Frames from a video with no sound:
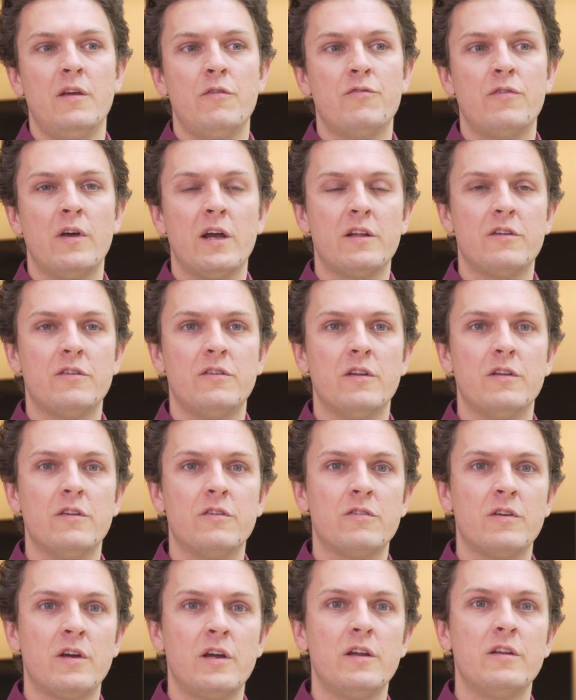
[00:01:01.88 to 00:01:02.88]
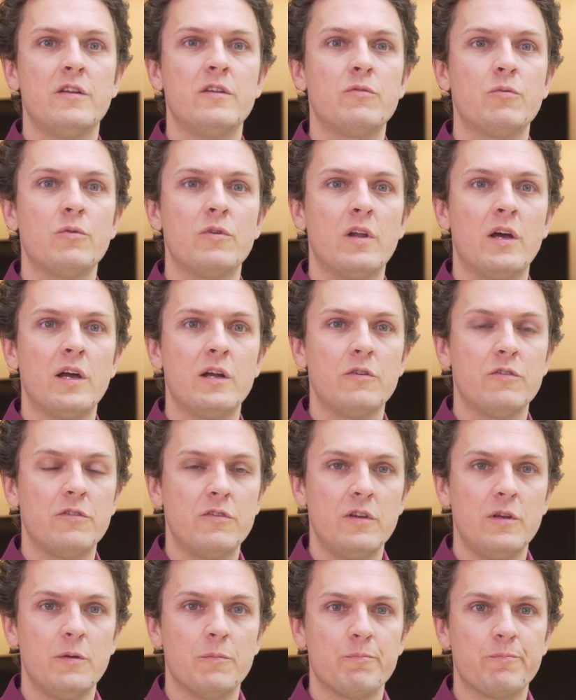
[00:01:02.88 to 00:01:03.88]
effects that the scientists would like to
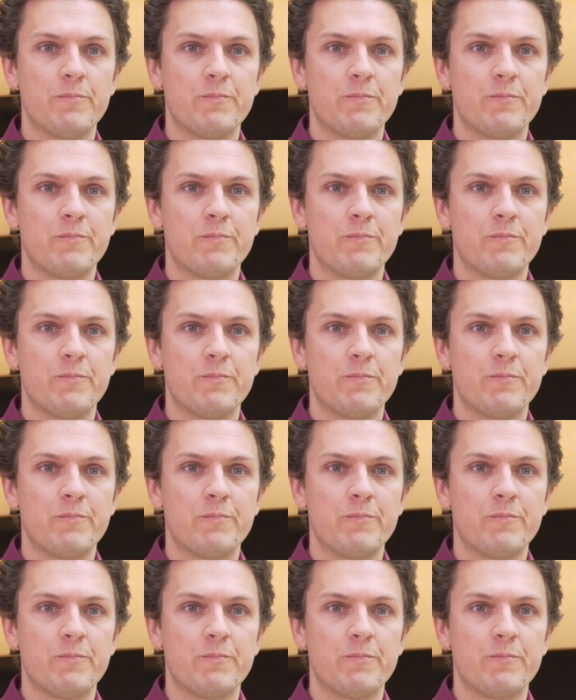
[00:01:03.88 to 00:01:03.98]
see.